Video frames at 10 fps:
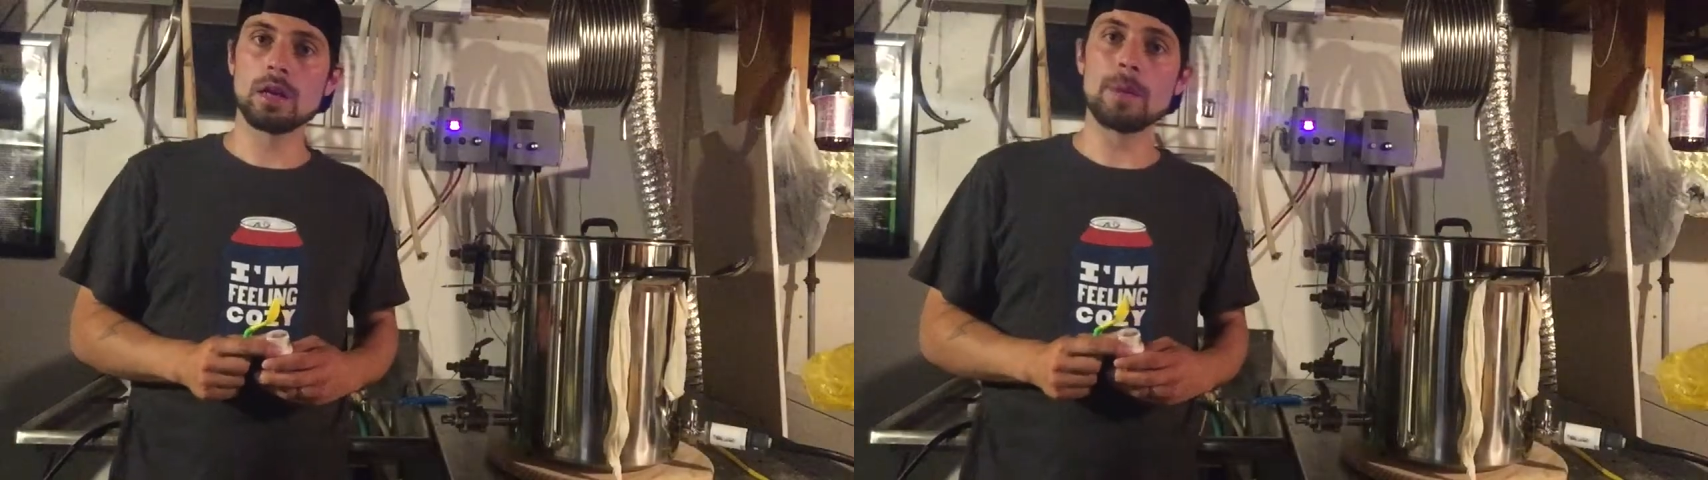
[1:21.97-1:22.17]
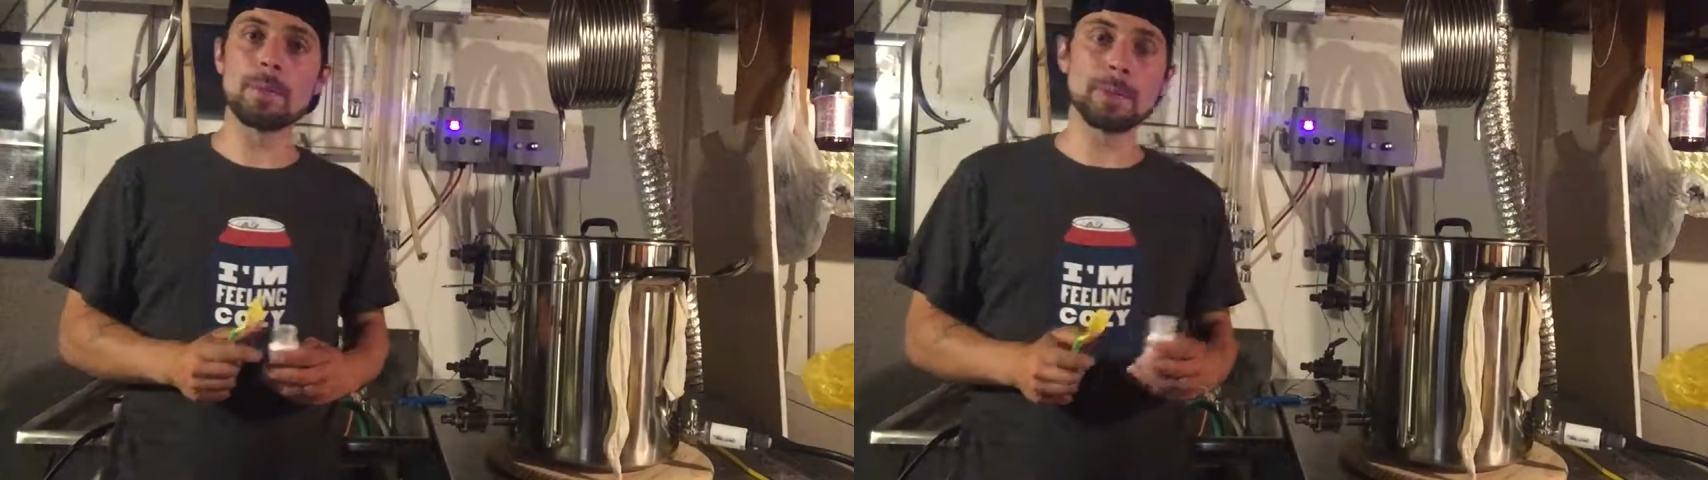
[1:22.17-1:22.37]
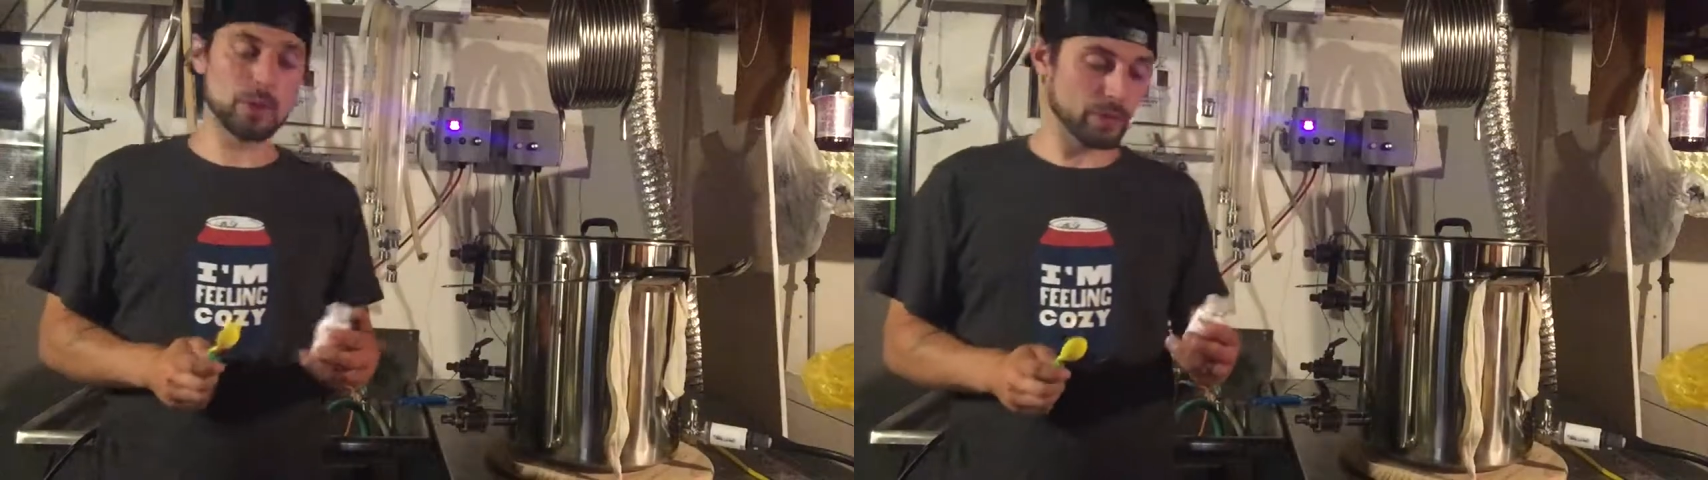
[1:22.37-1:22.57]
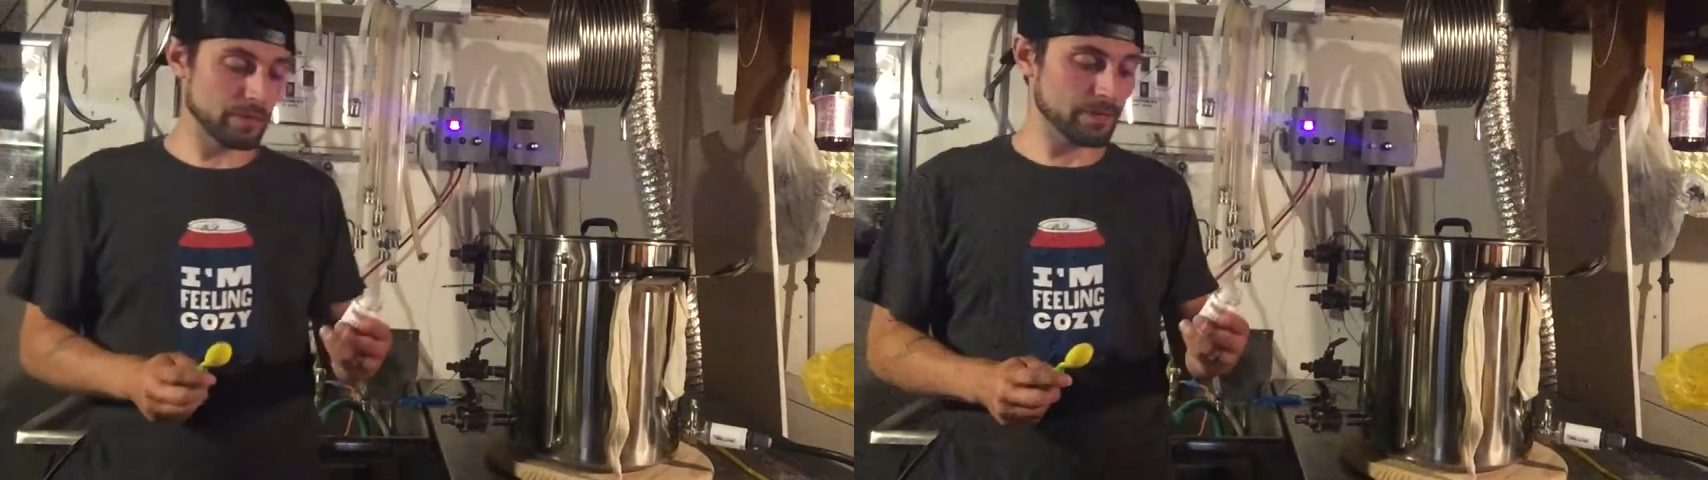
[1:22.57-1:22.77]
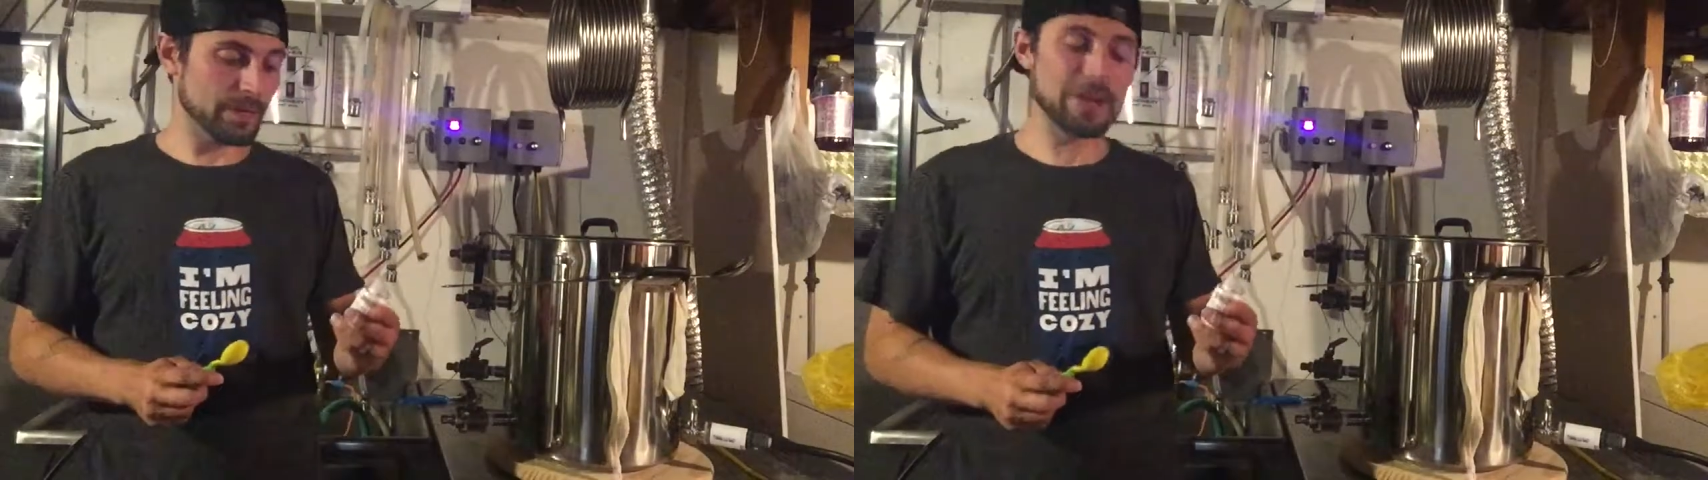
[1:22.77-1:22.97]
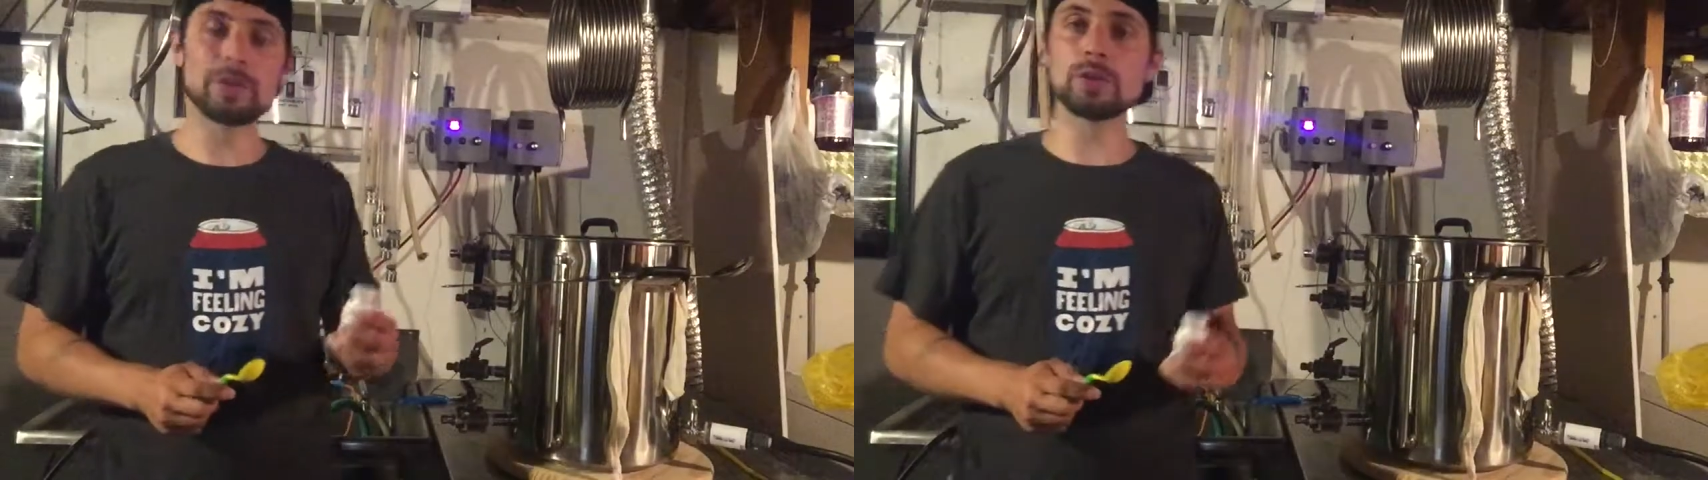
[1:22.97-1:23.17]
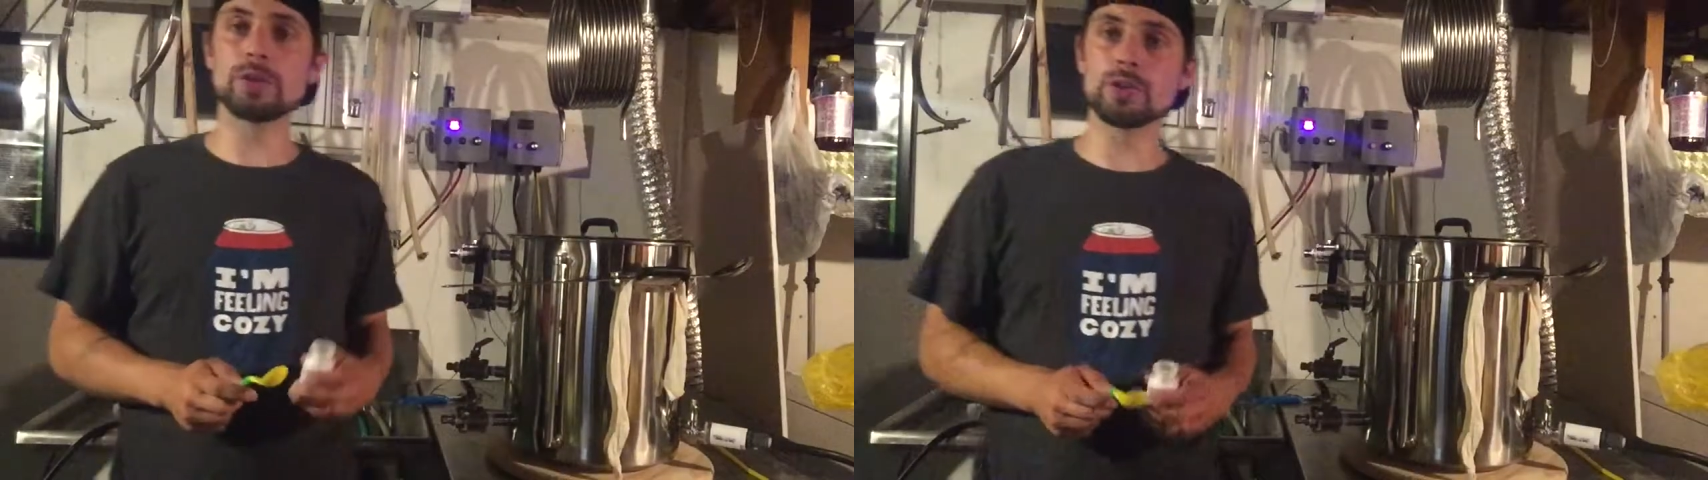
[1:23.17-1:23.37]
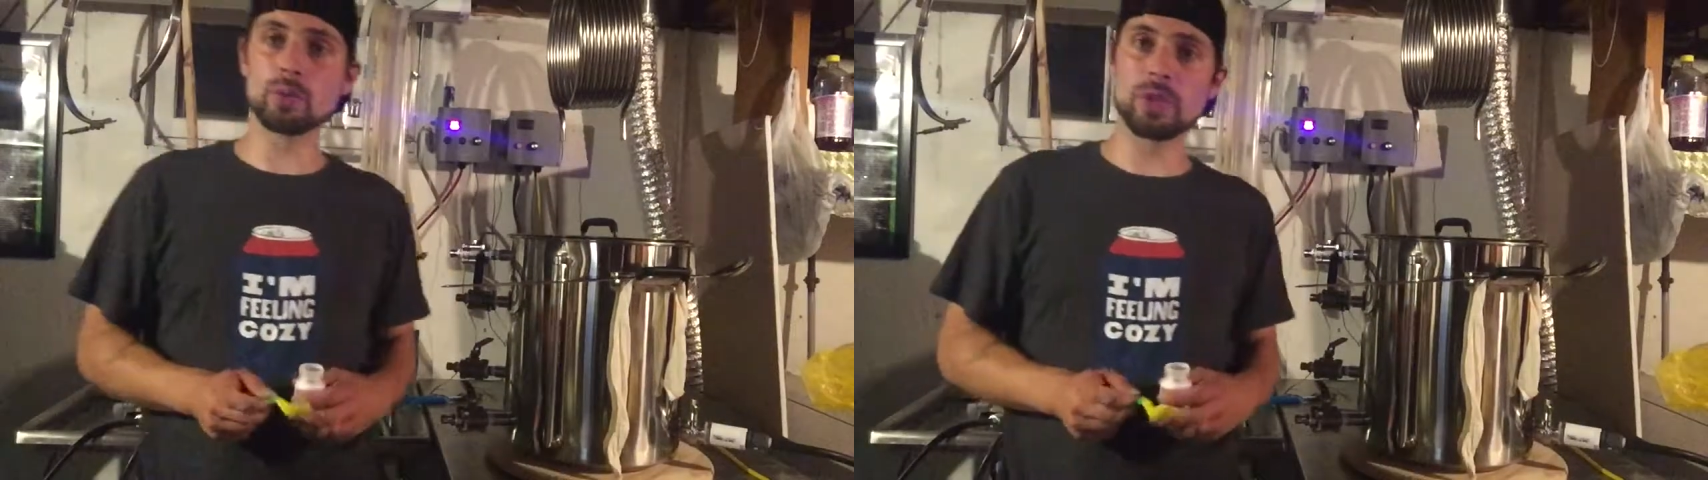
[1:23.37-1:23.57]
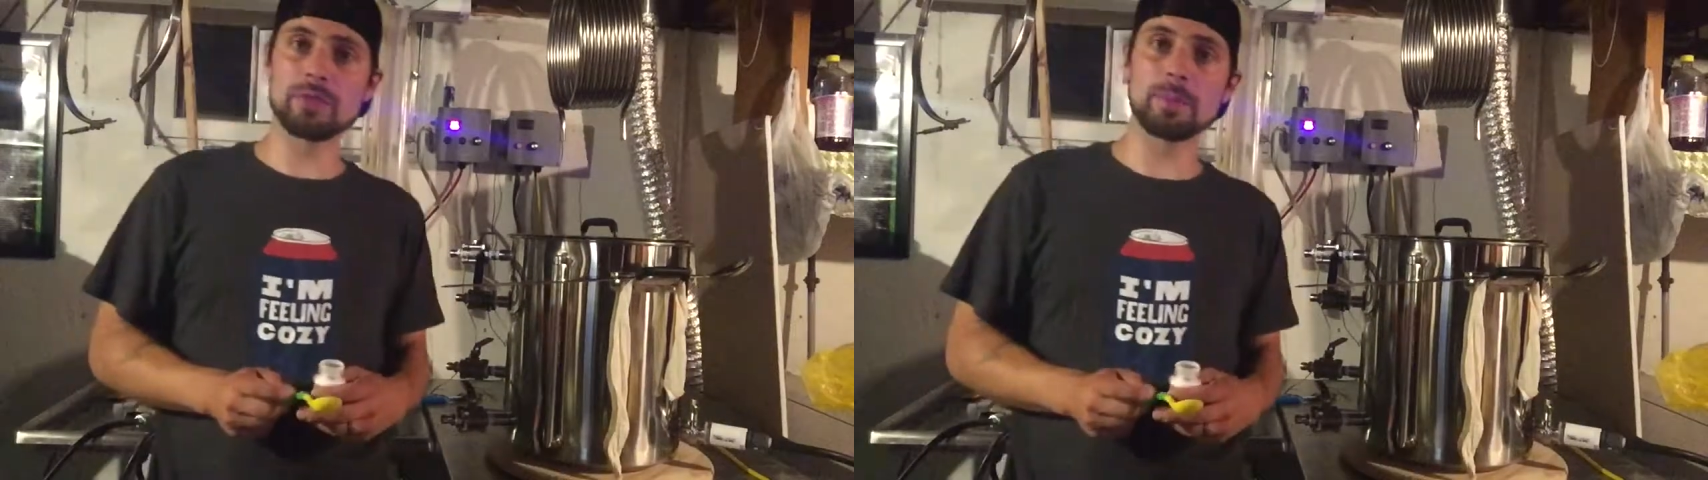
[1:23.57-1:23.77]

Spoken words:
I'm about 5 degrees away